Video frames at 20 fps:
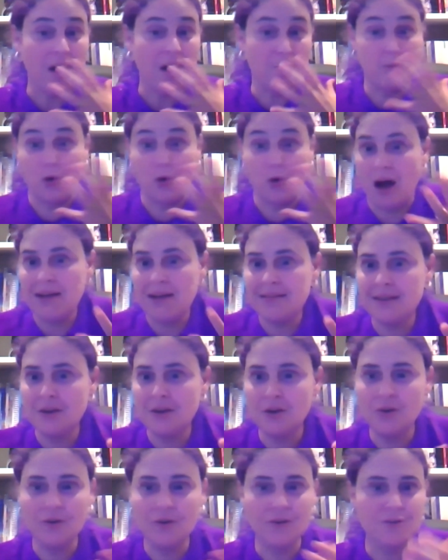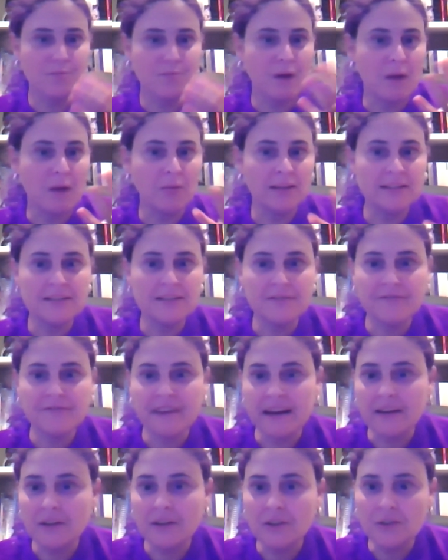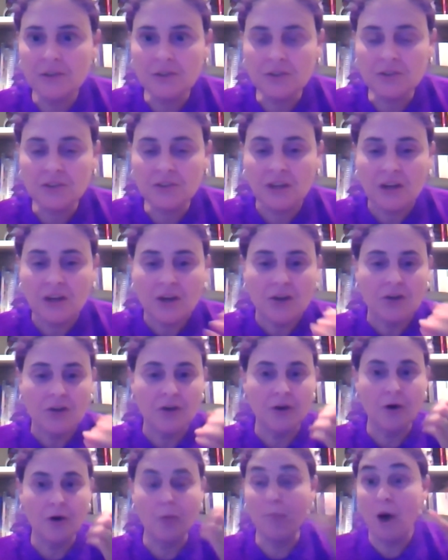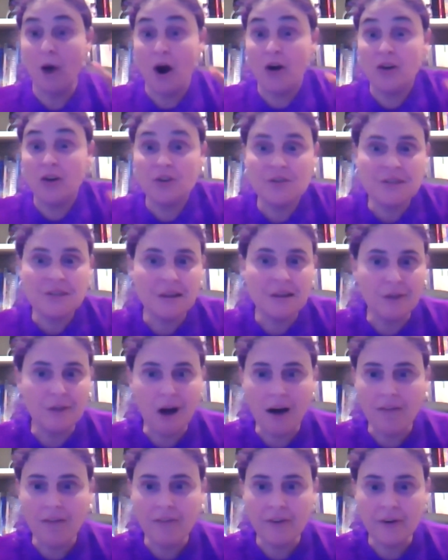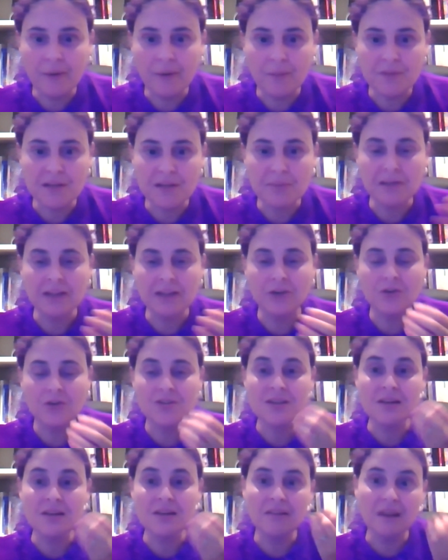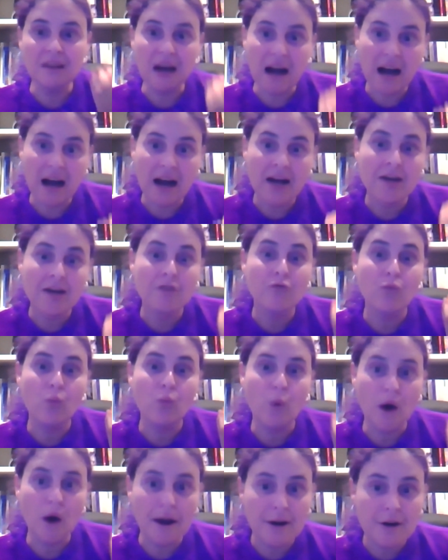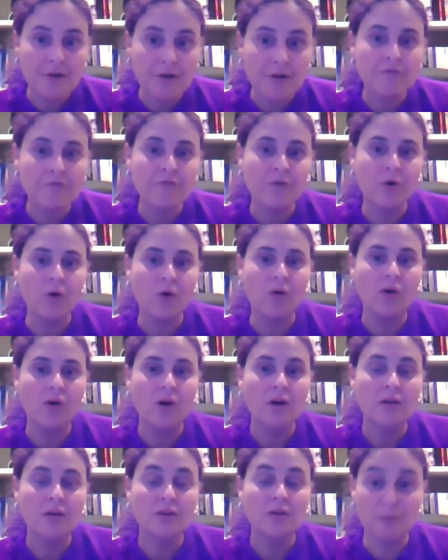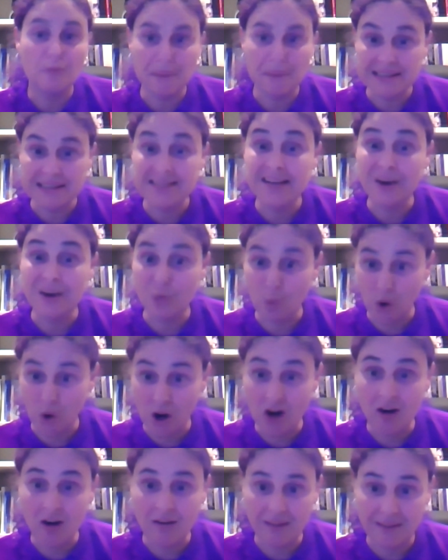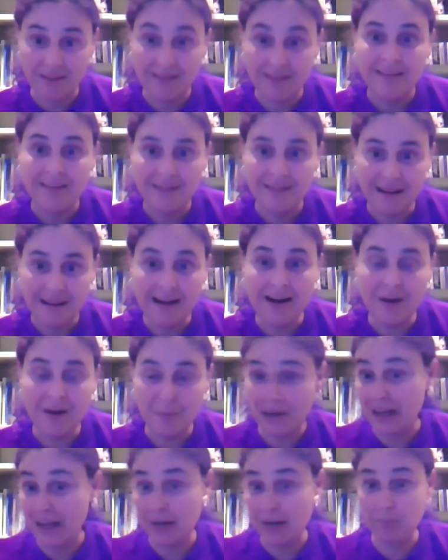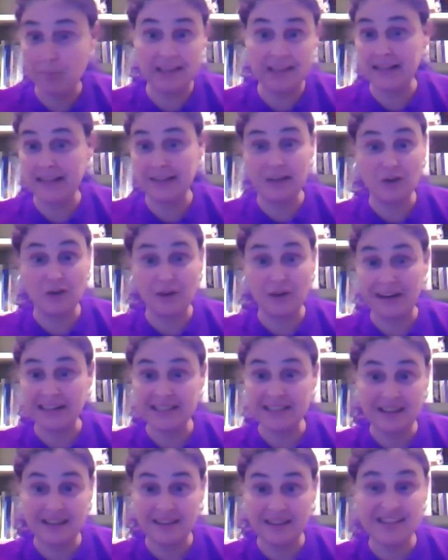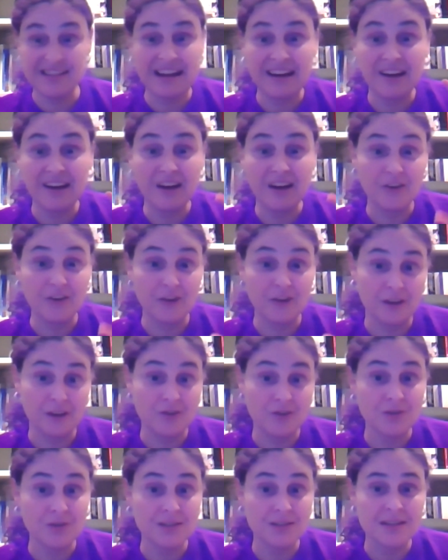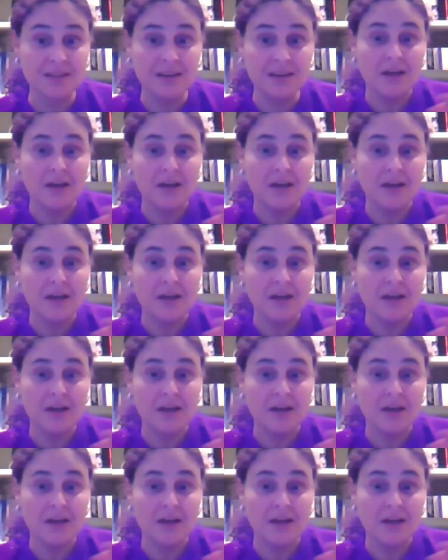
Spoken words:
prosecutors, public defenders, you know, partners at law firms. I mean, there's a lot of wonderful domestic work in a place like the United States and in other countries.